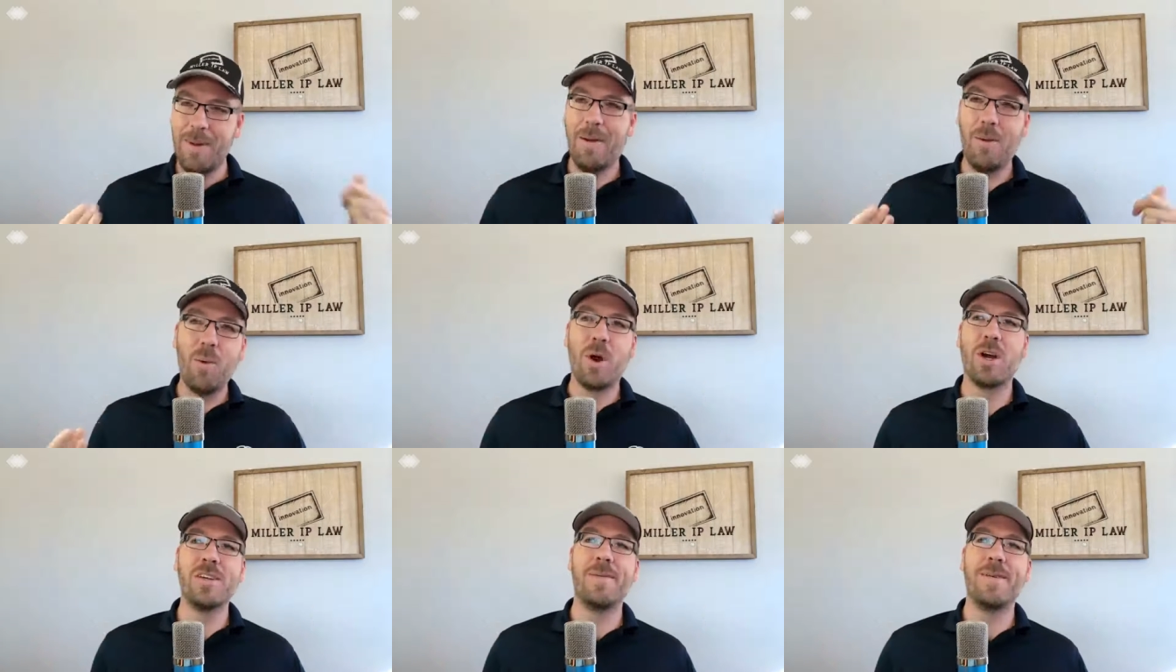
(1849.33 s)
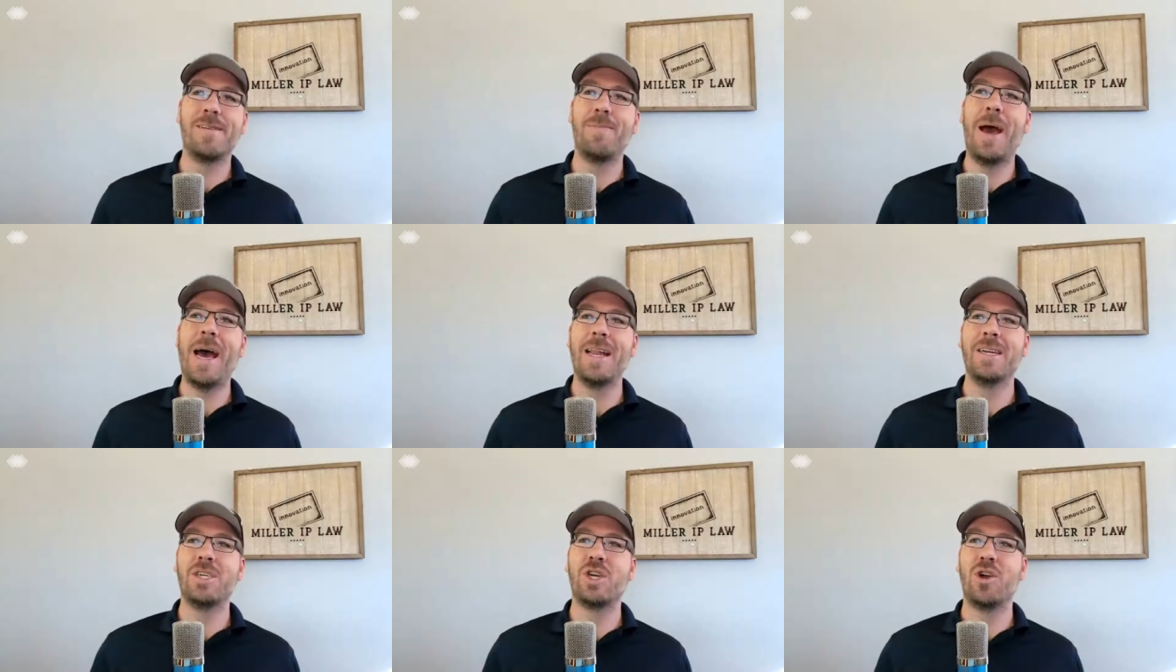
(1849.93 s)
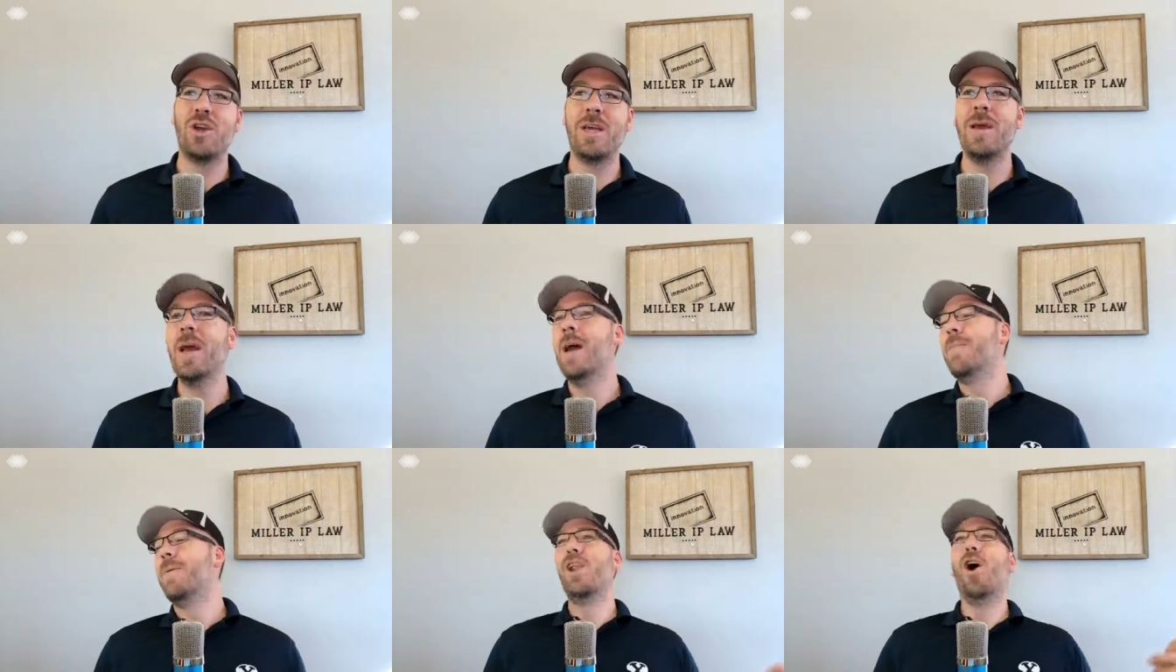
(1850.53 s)
But I'm the world's best patent attorney,
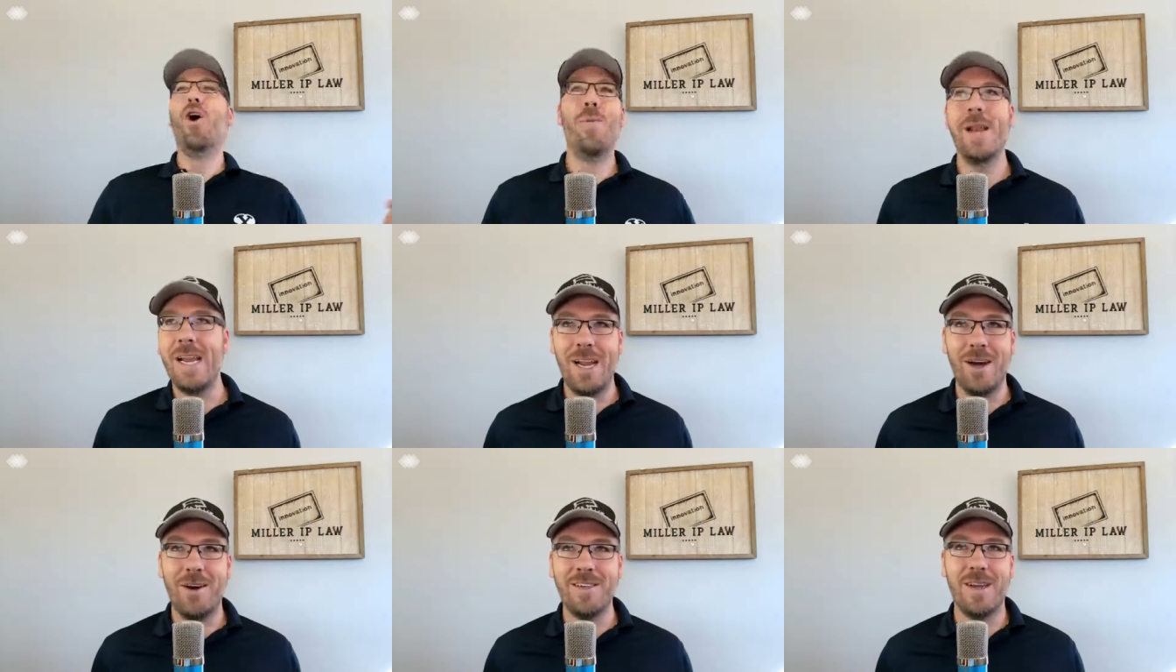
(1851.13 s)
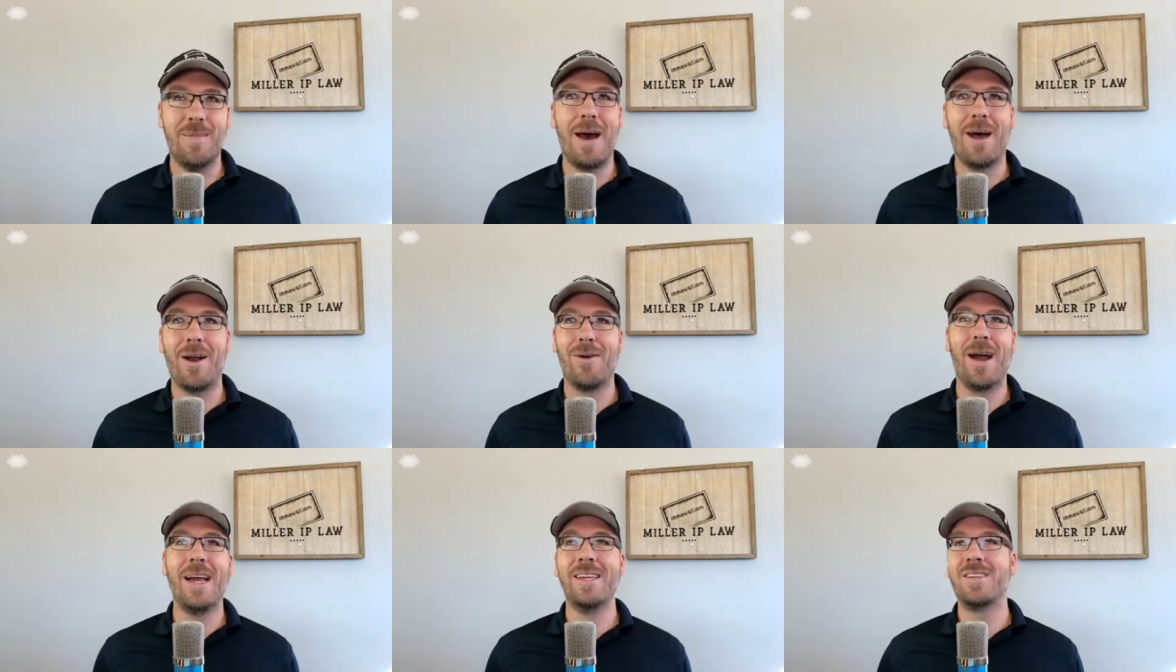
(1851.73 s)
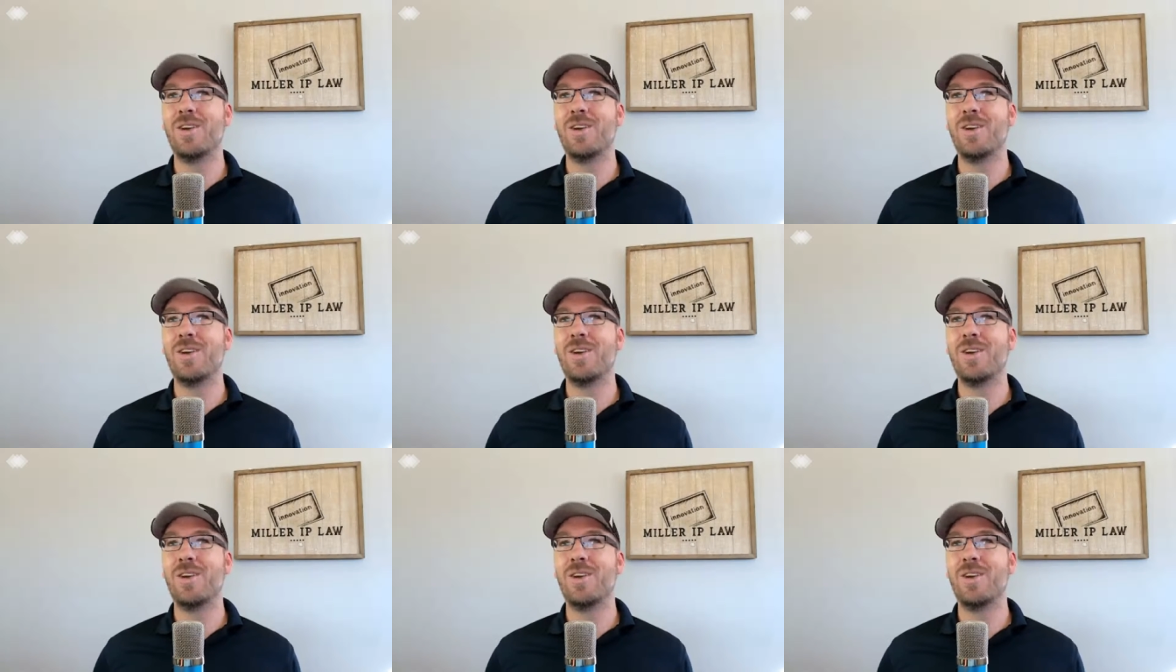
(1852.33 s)
but nobody knows about it, right?